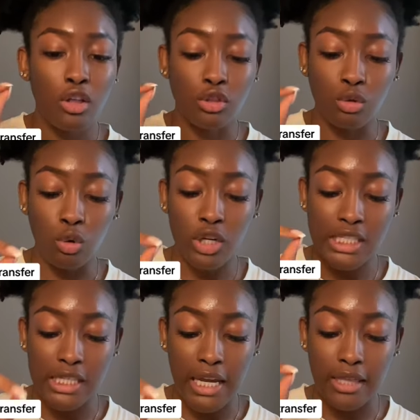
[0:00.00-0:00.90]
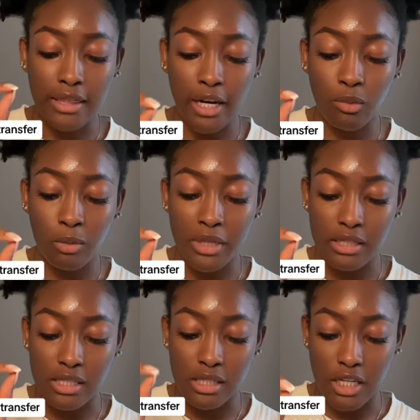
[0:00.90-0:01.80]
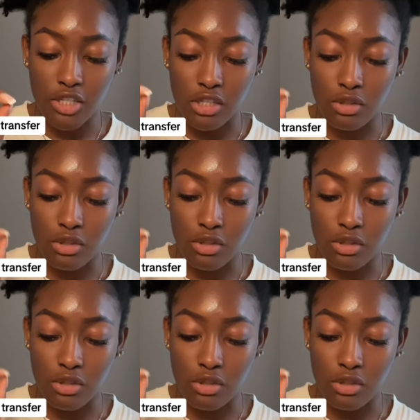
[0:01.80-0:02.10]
the Lord is saying there will be a distinction.